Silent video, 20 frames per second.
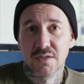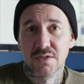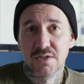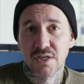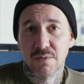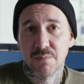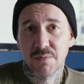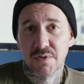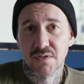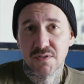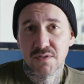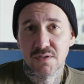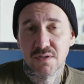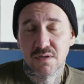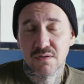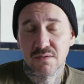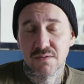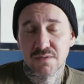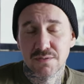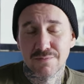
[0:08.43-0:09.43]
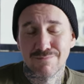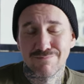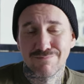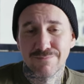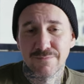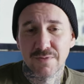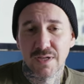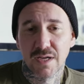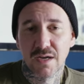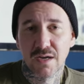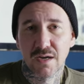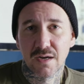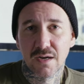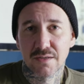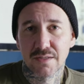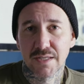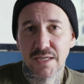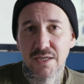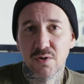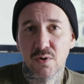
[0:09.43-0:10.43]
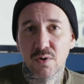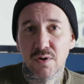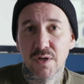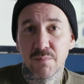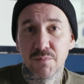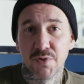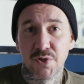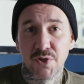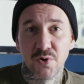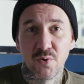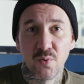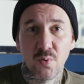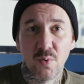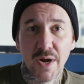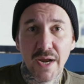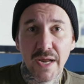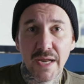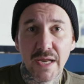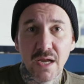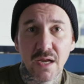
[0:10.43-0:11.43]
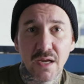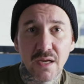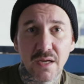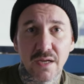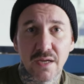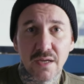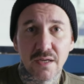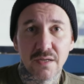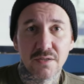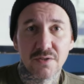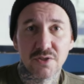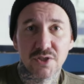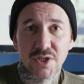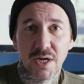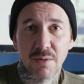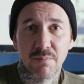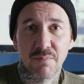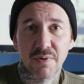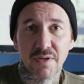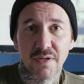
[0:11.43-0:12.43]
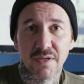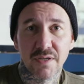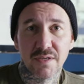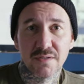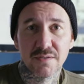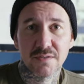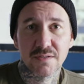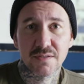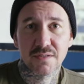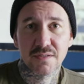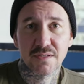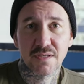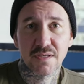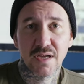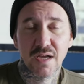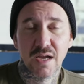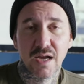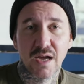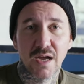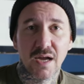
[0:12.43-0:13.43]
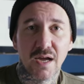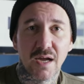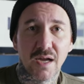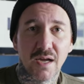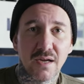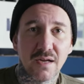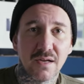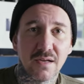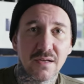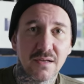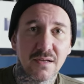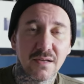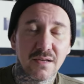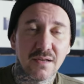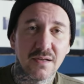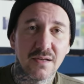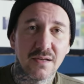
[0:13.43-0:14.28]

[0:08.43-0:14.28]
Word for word: Japanese ghosts, uh, they call them yurei in Japanese and